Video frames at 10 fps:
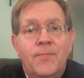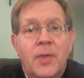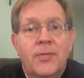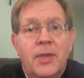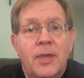
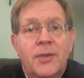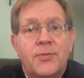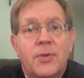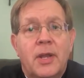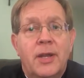and the
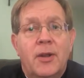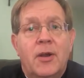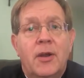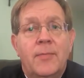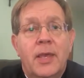Israelite
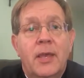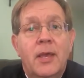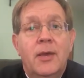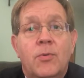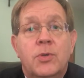army
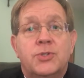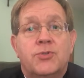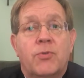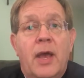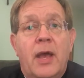was
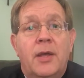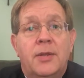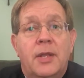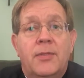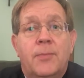
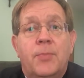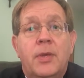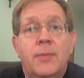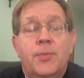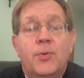drowned, and the
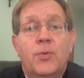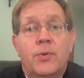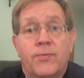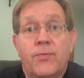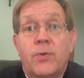people
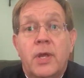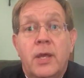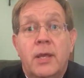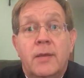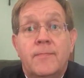were
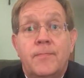free.